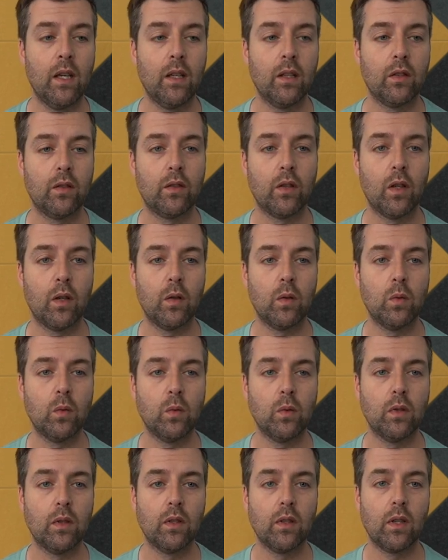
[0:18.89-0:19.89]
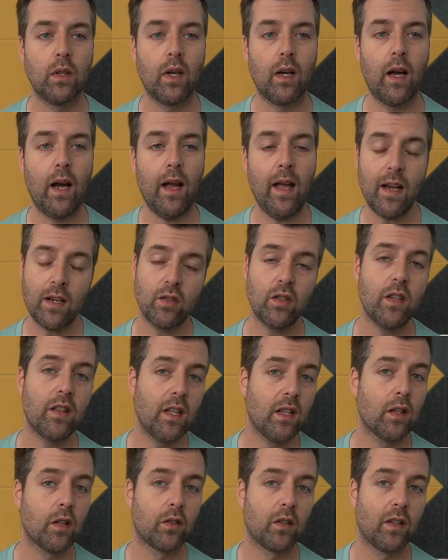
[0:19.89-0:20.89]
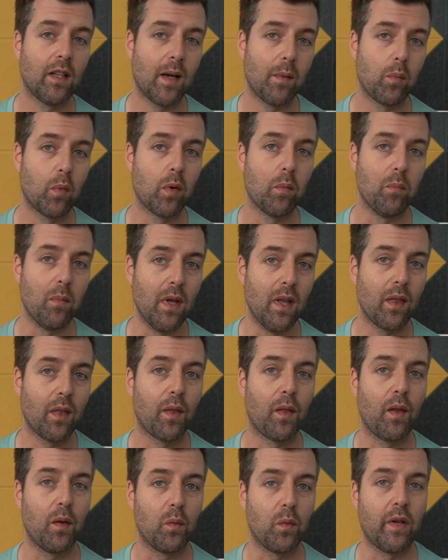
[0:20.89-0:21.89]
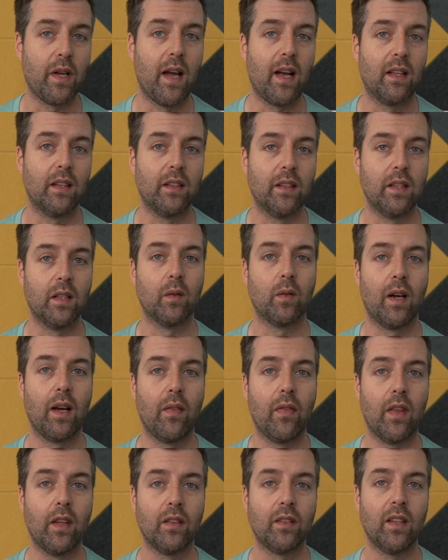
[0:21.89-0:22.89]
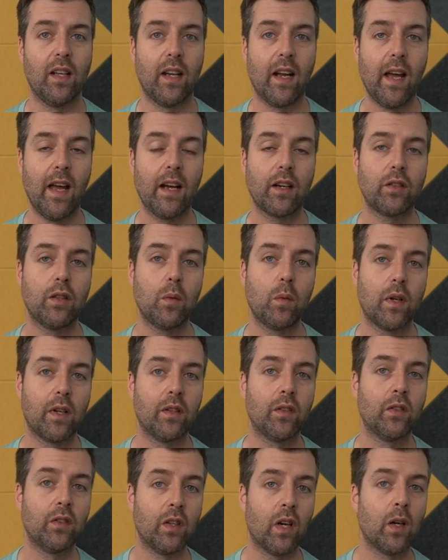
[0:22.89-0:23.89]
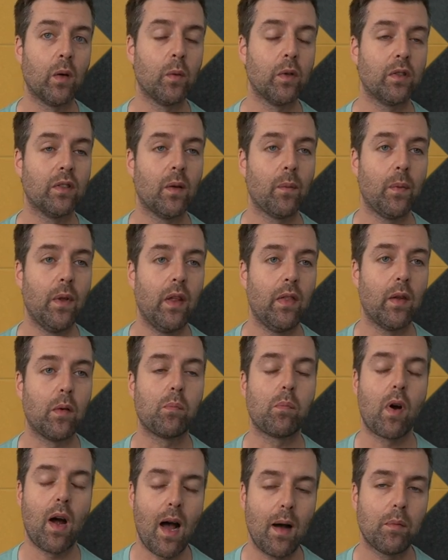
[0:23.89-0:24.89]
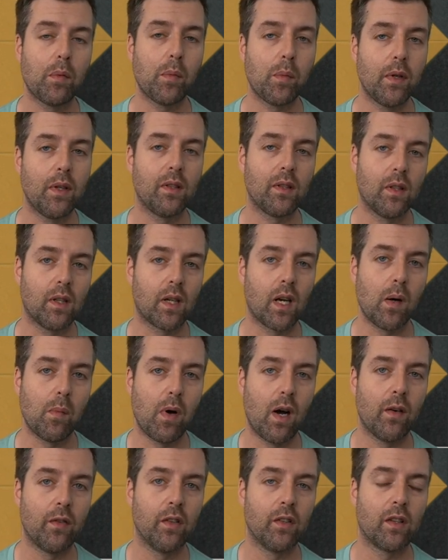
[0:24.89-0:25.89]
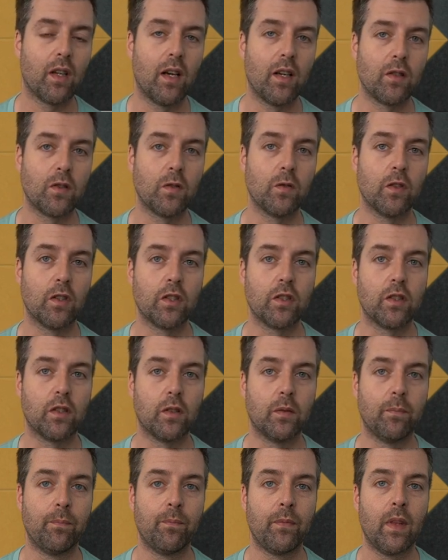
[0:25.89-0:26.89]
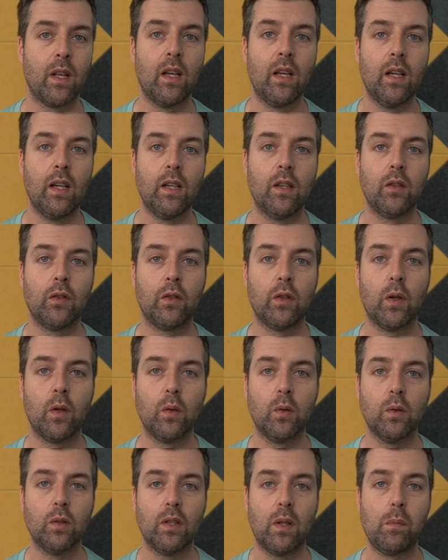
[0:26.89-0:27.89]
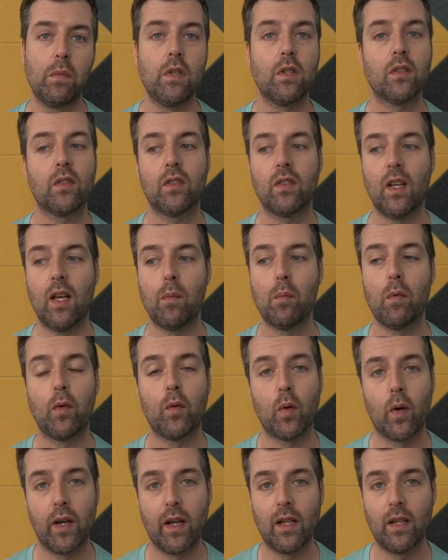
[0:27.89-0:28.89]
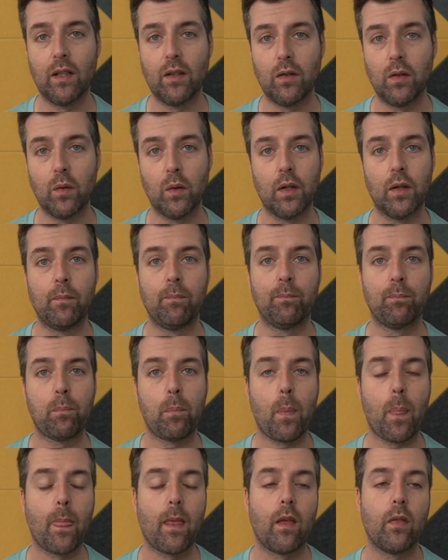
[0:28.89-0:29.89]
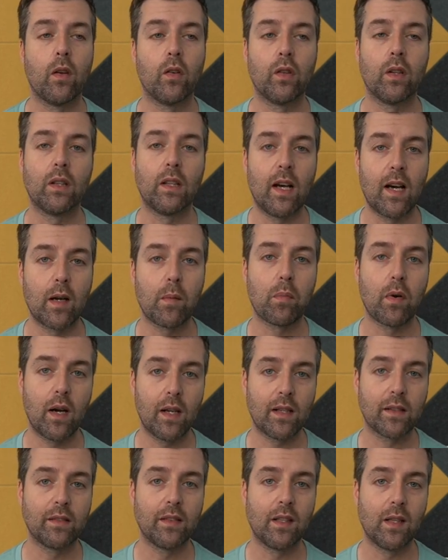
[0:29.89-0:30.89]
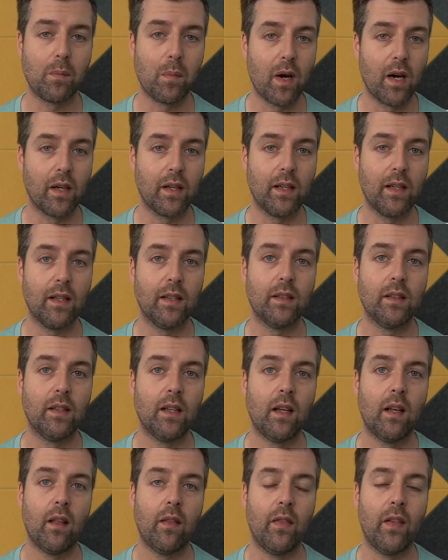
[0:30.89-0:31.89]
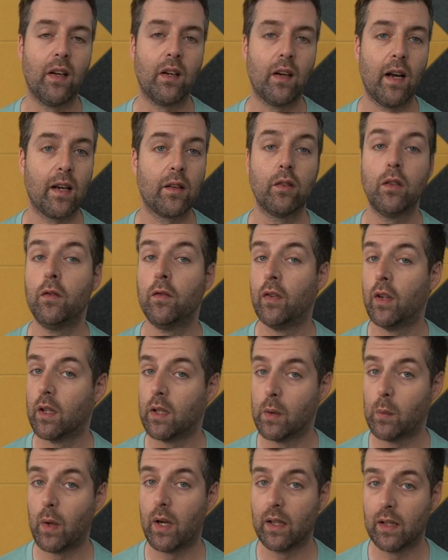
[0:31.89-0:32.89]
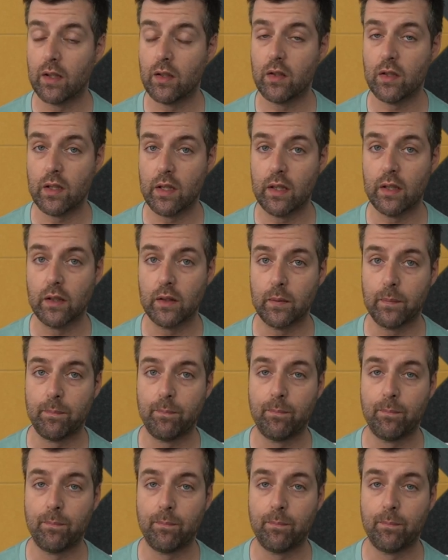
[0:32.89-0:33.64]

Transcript: So I actually think there's a lot more myth than reality around this, and I actually want to start with something that probably is going to come off as controversial. So let me just say before I get into it, there's a lot of products on the market that are actually very well engineered.